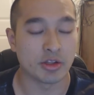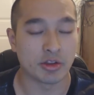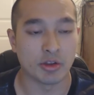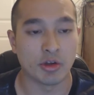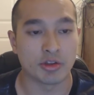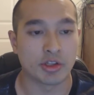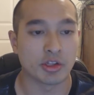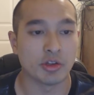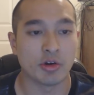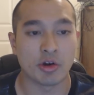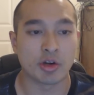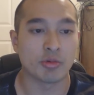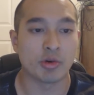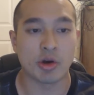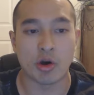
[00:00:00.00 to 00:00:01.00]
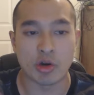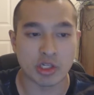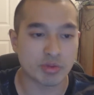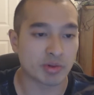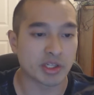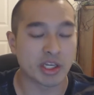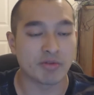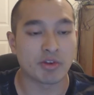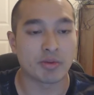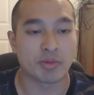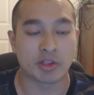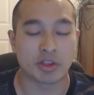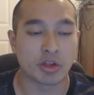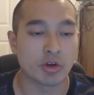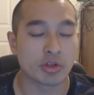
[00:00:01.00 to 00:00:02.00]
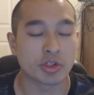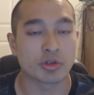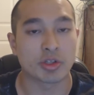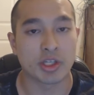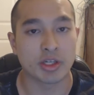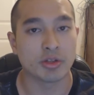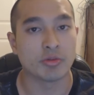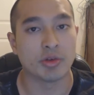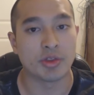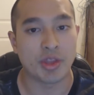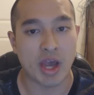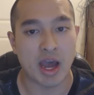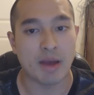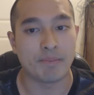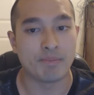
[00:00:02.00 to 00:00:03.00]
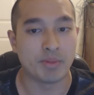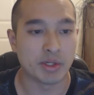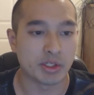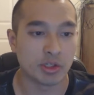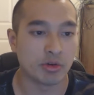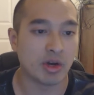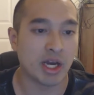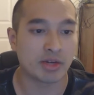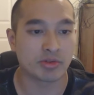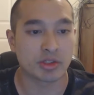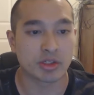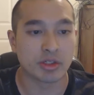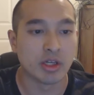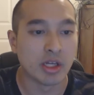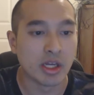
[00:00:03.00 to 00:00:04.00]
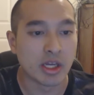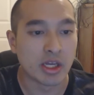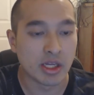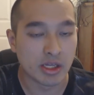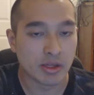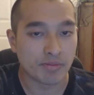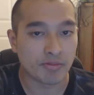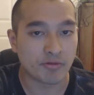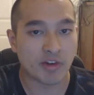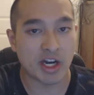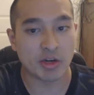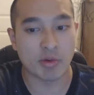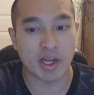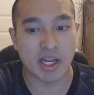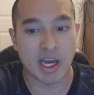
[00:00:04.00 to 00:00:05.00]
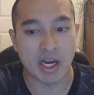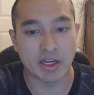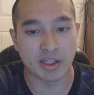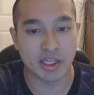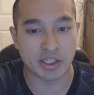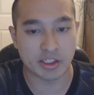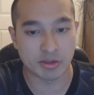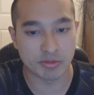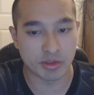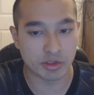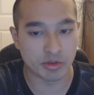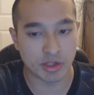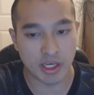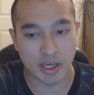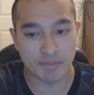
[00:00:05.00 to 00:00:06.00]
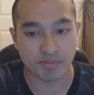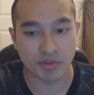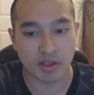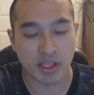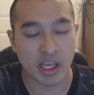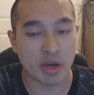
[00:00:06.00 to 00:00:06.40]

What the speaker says: The Lord will always forgive you, but those you killed will not. But you will have to find a way how to like do that.